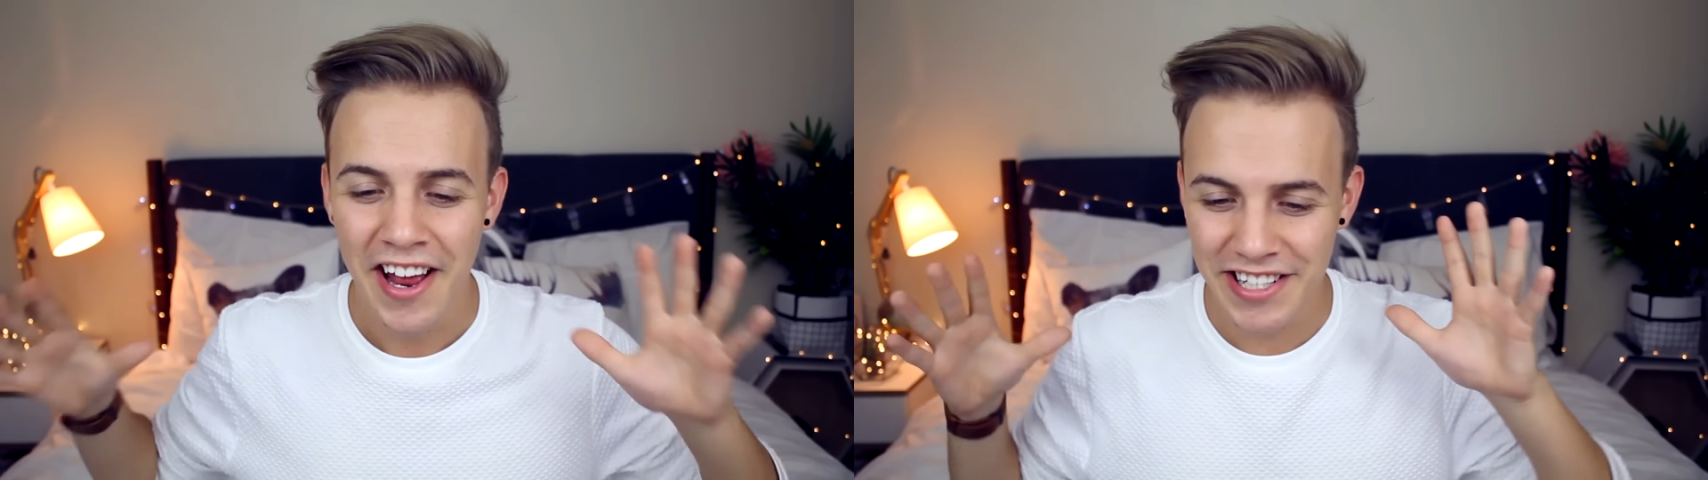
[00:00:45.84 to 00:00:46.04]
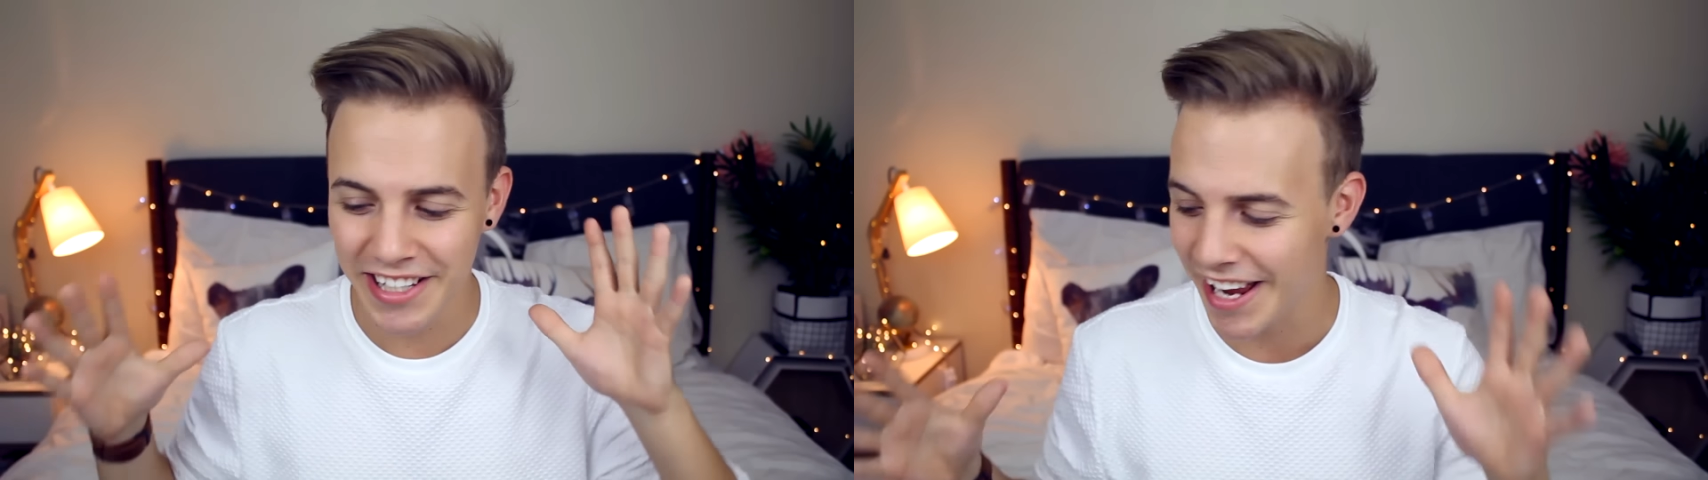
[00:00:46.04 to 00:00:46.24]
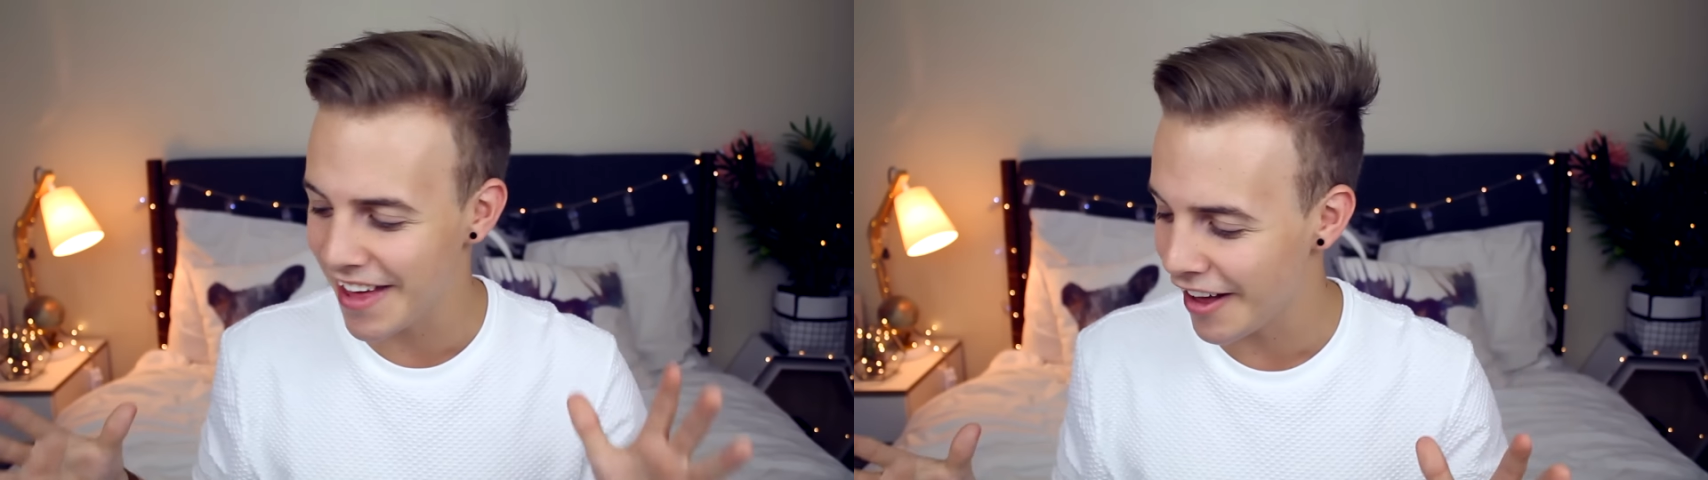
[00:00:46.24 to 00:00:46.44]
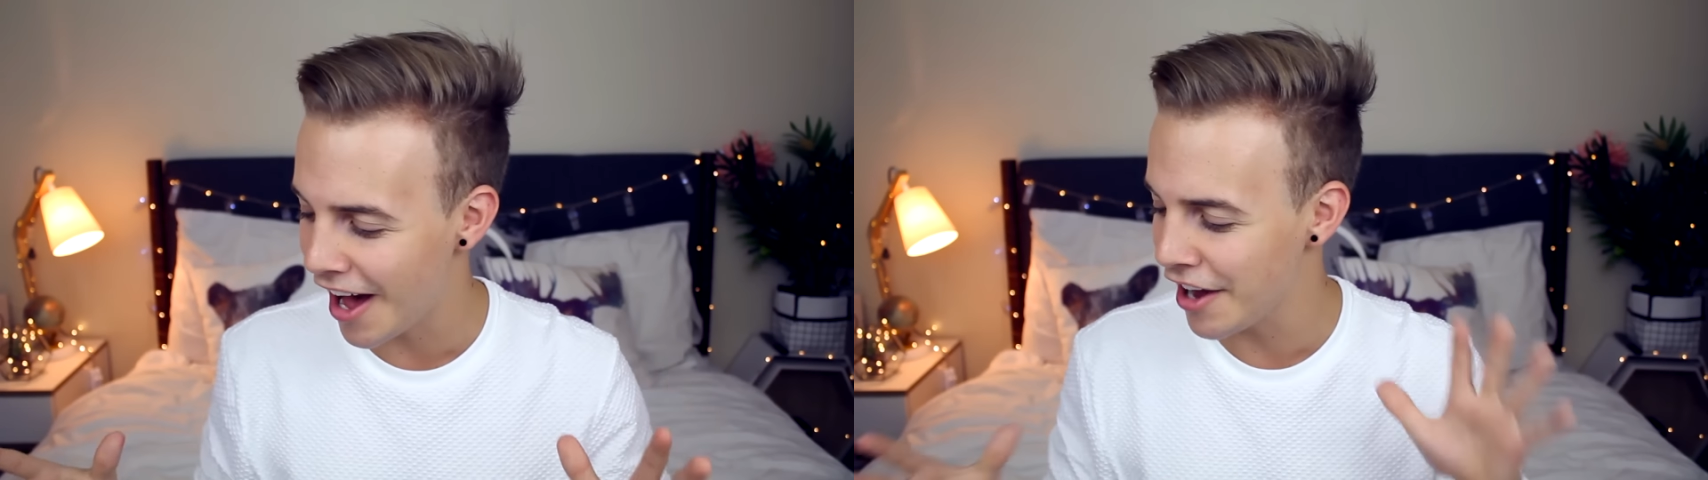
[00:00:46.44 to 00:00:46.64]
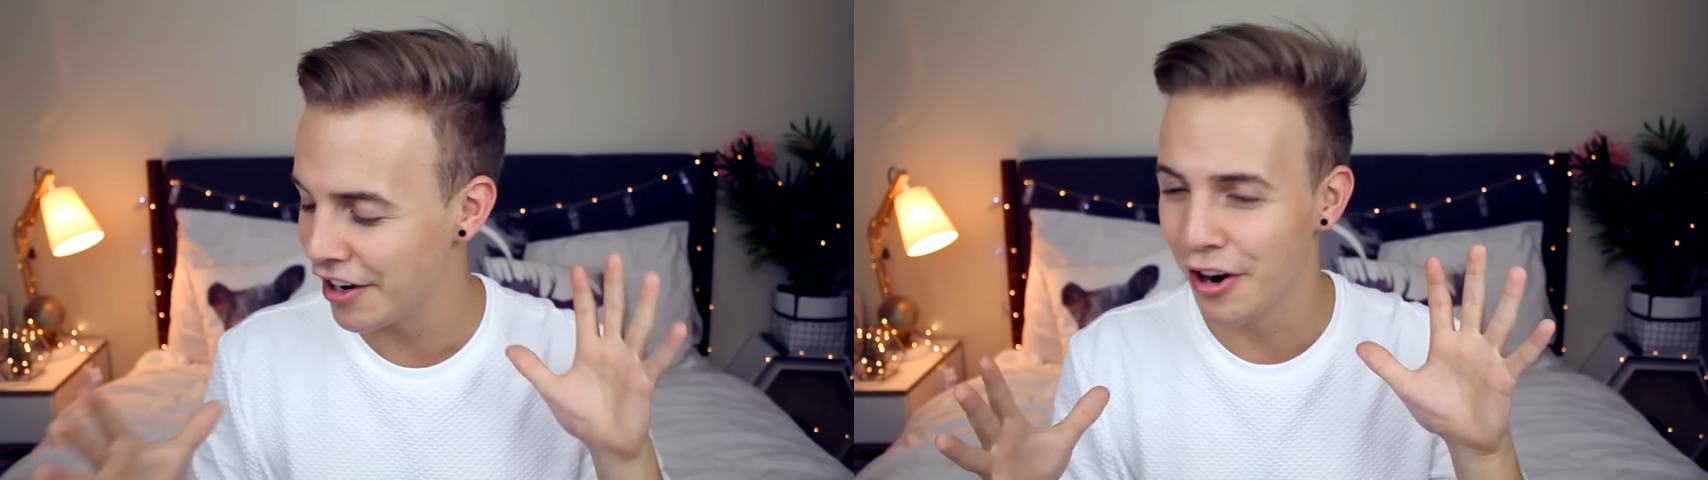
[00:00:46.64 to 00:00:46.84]
together.
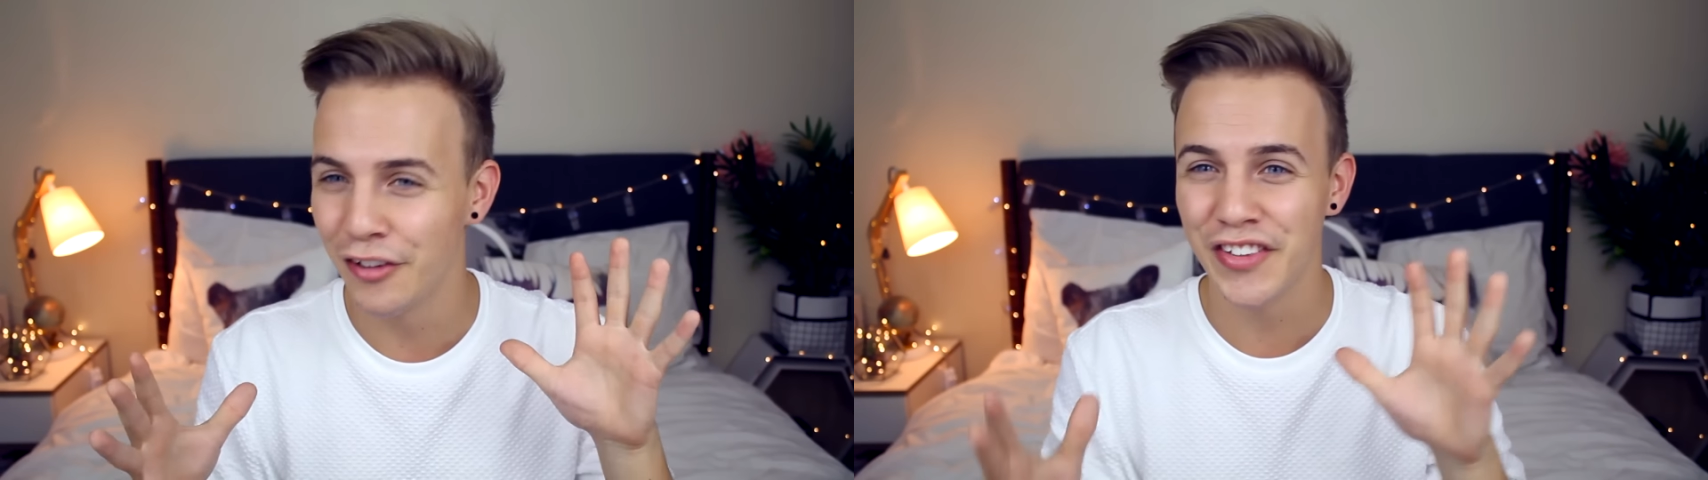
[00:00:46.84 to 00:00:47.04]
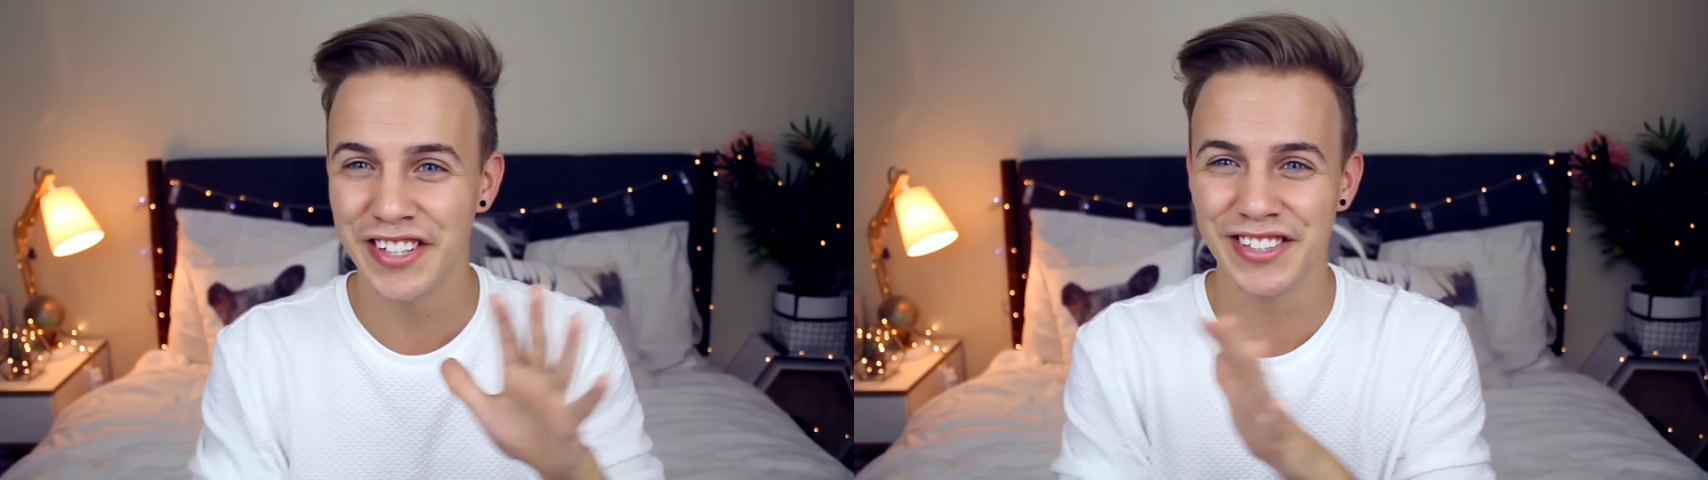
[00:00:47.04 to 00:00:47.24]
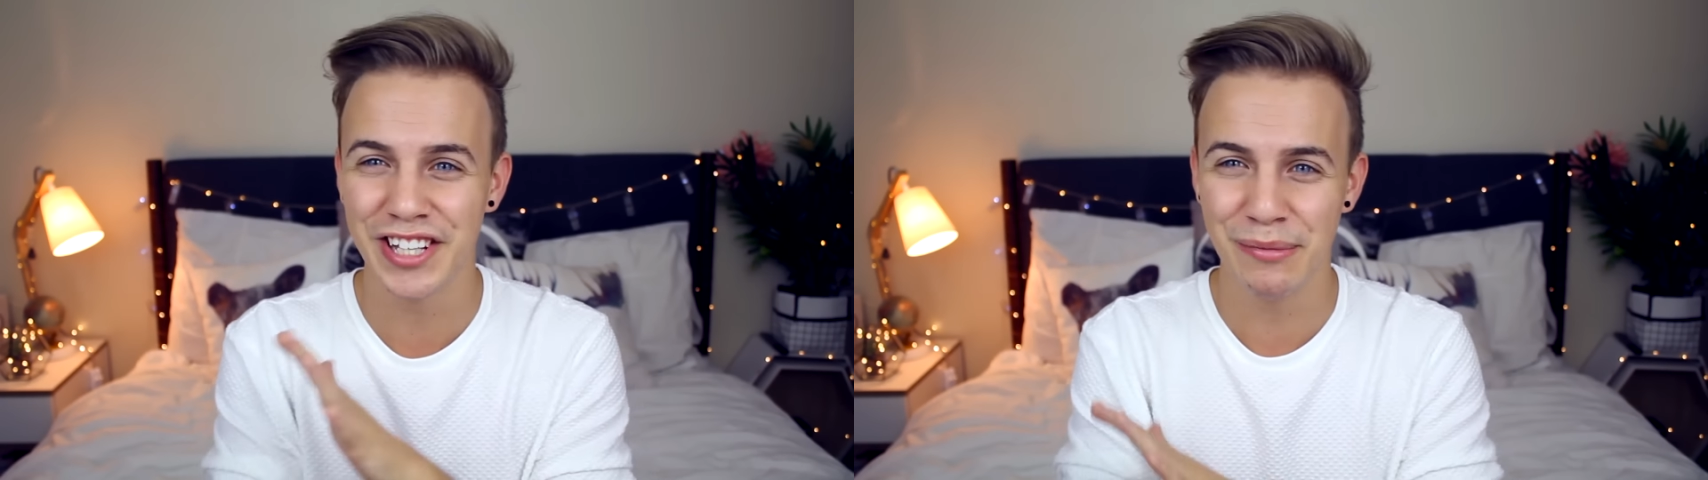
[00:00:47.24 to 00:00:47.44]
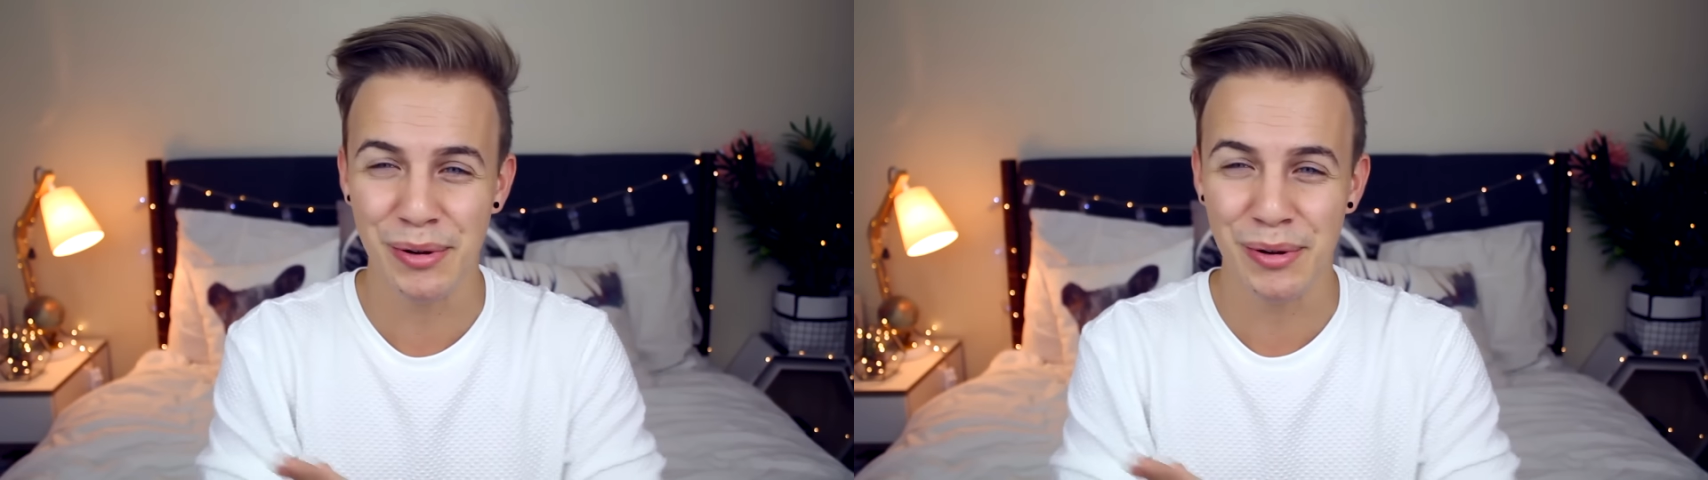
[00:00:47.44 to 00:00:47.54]
I don't know if this is gonna